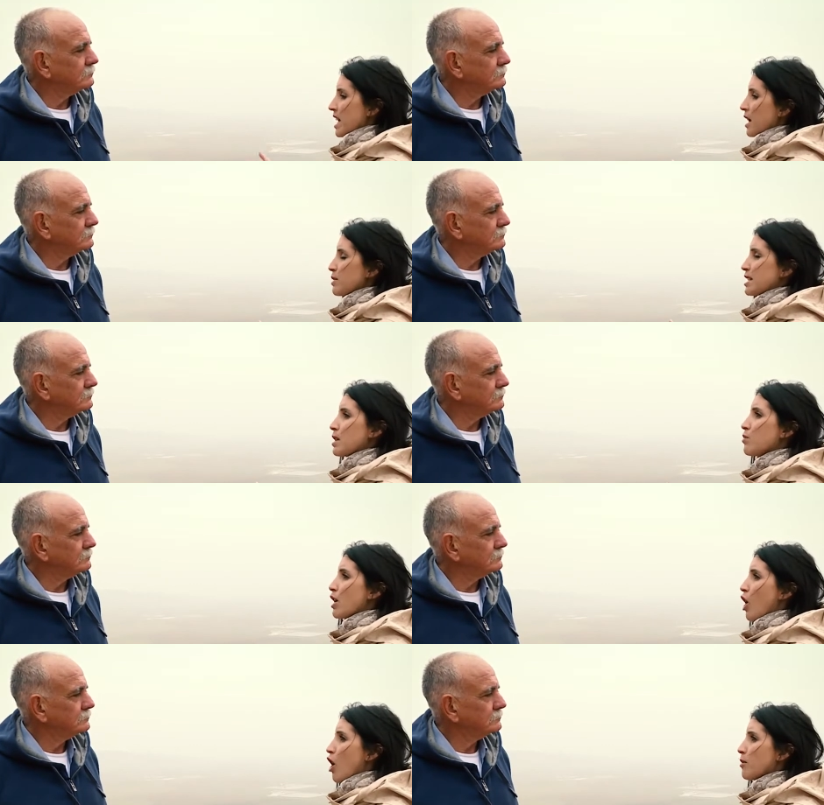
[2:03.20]
Speaker 1: side we see
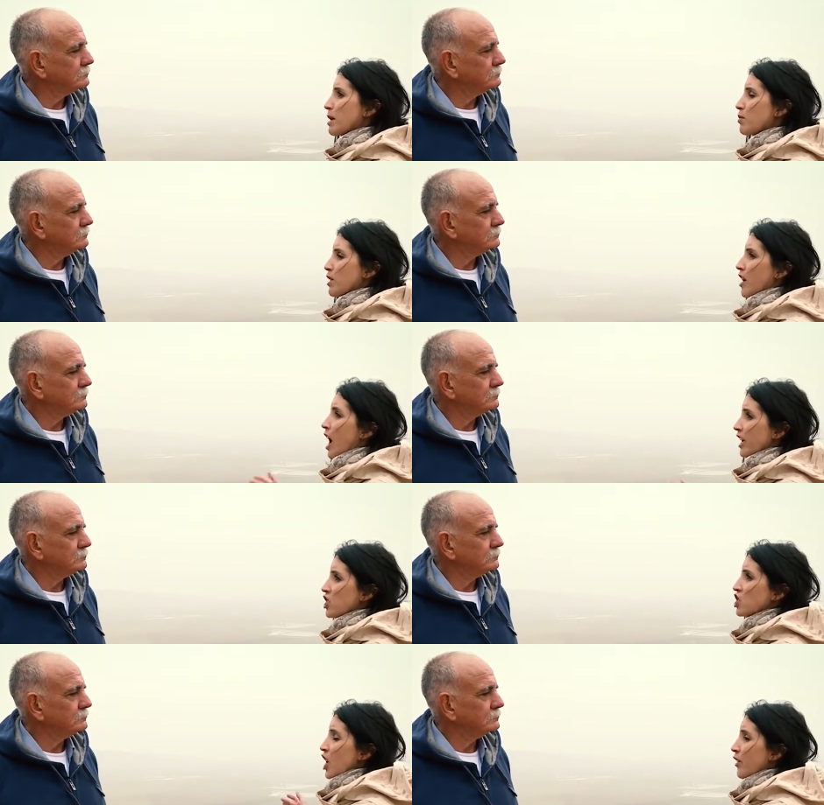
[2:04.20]
one army with
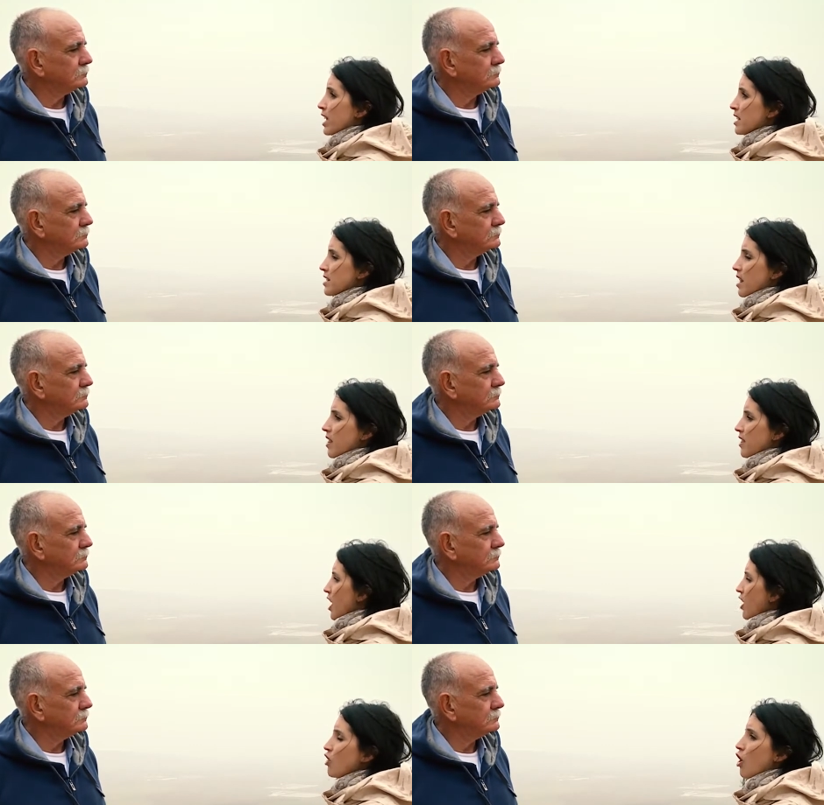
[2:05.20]
iron chariots and
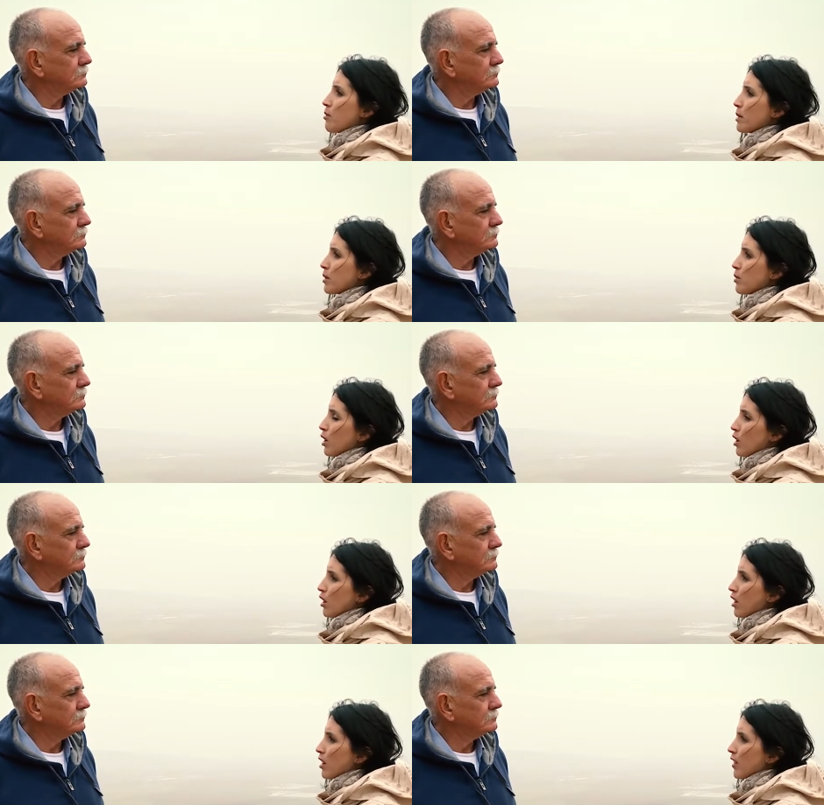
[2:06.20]
the other army,
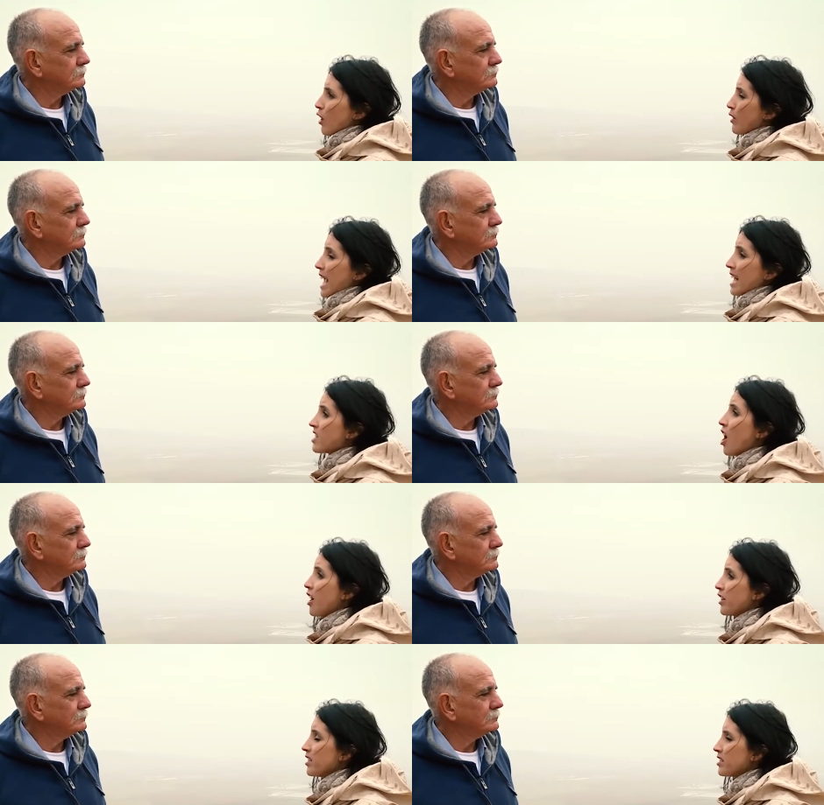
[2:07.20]
well, they only had
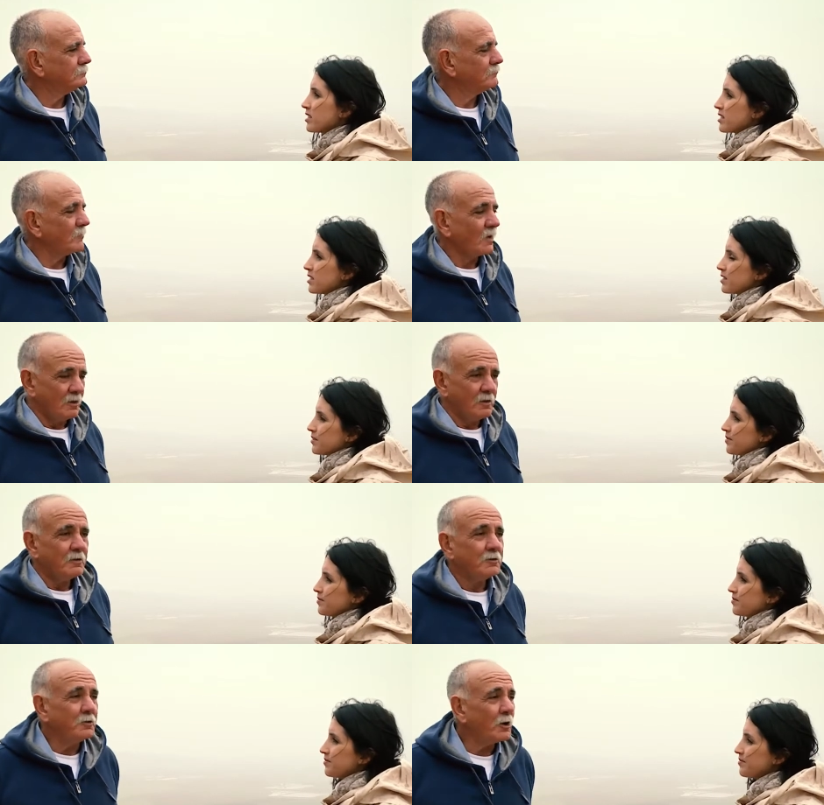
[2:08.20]
God.
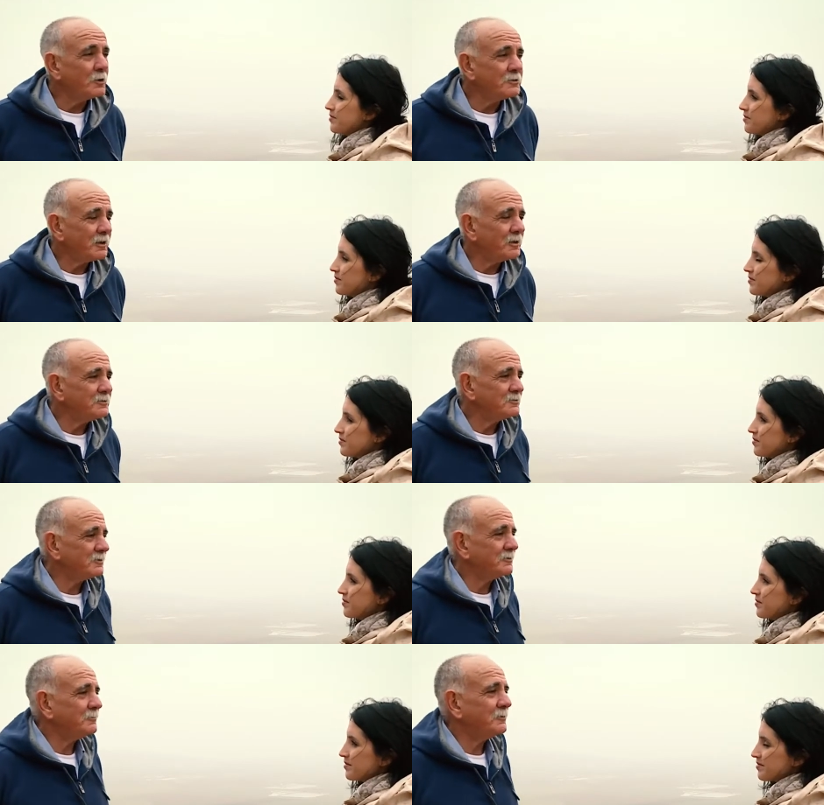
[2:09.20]
Speaker 2: God and,
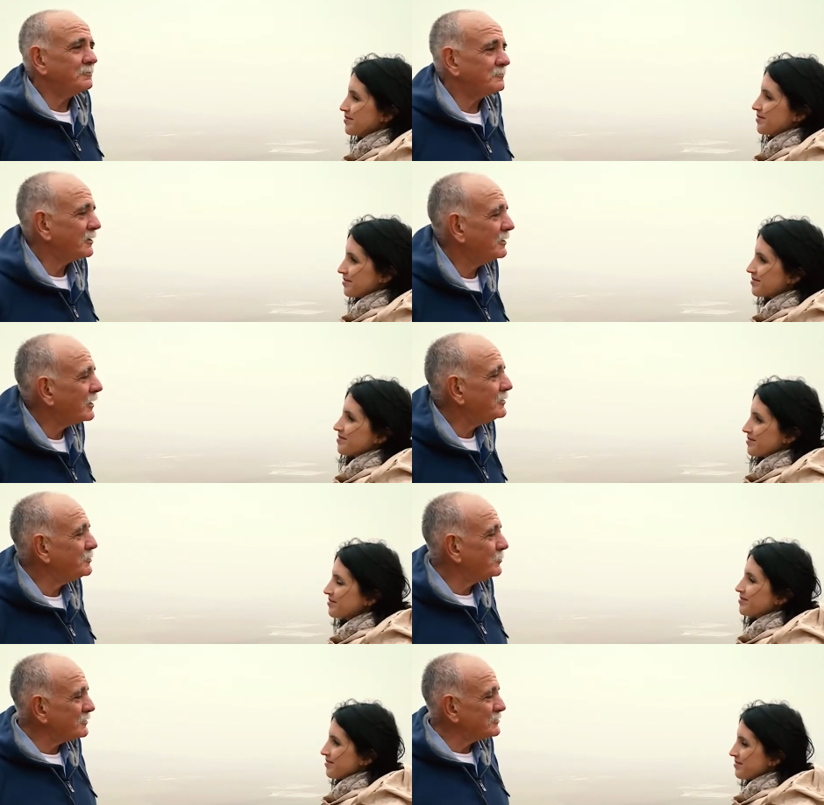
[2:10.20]
uh, and a lady
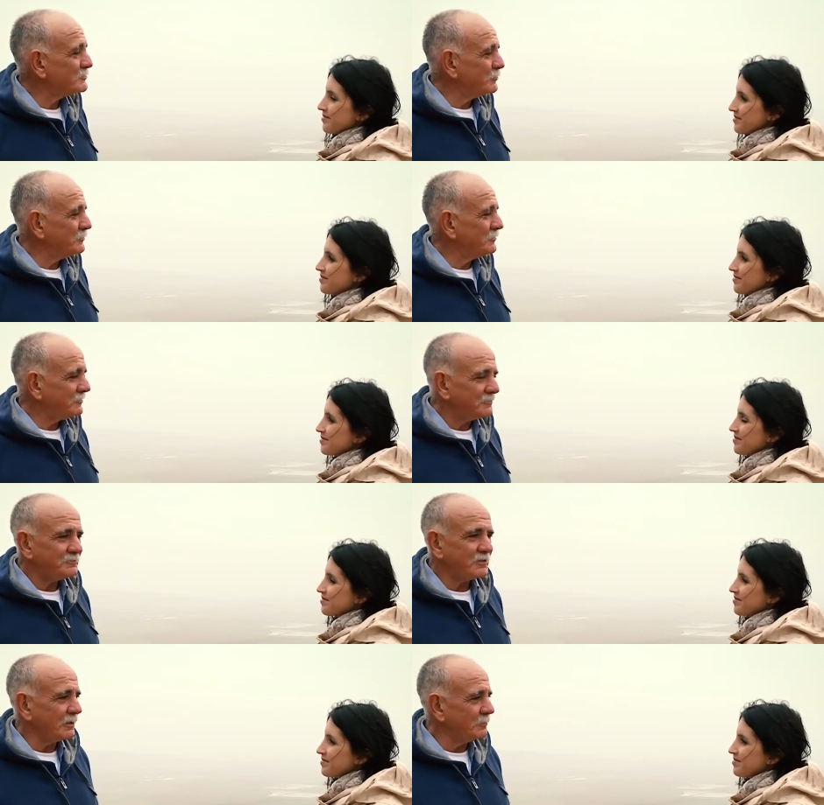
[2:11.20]
who understood
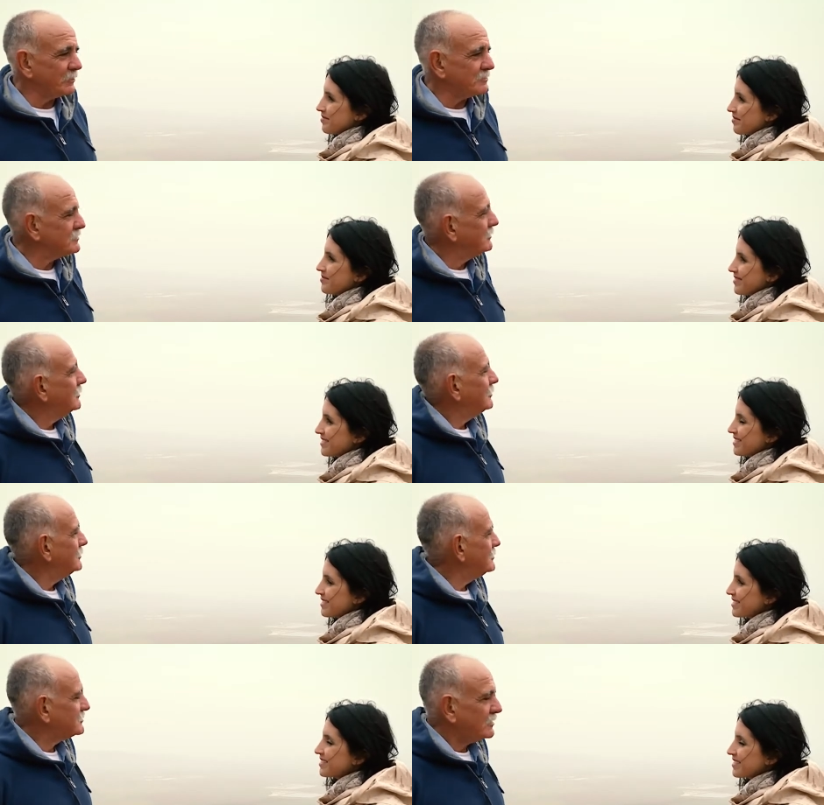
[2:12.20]
the, the elements.
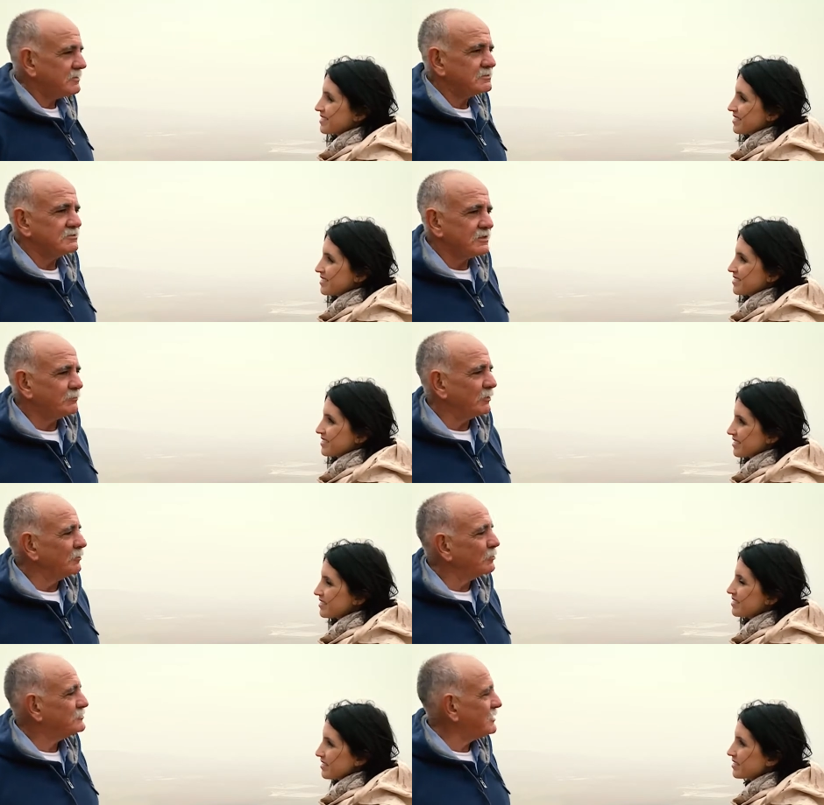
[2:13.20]
In this case, Deborah
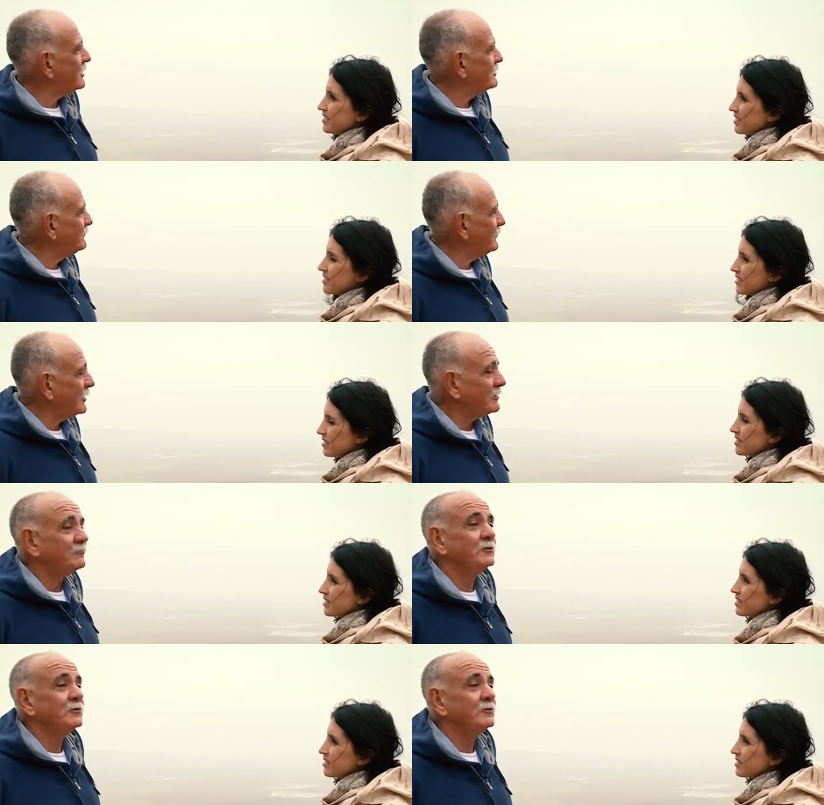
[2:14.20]
looks down at the valley,